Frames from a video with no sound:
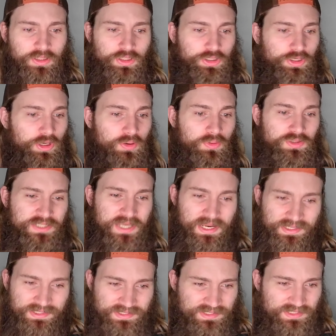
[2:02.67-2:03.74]
You know,
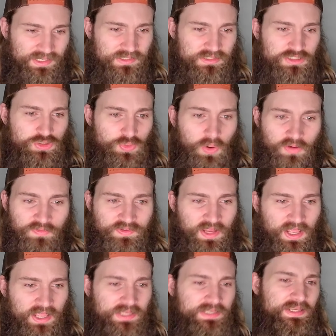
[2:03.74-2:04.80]
10-6,
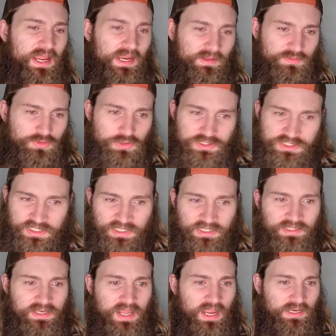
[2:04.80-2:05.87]
12-8,
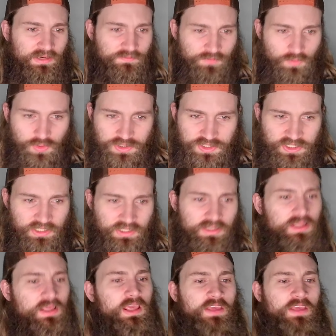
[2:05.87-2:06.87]
9-13, 9-14.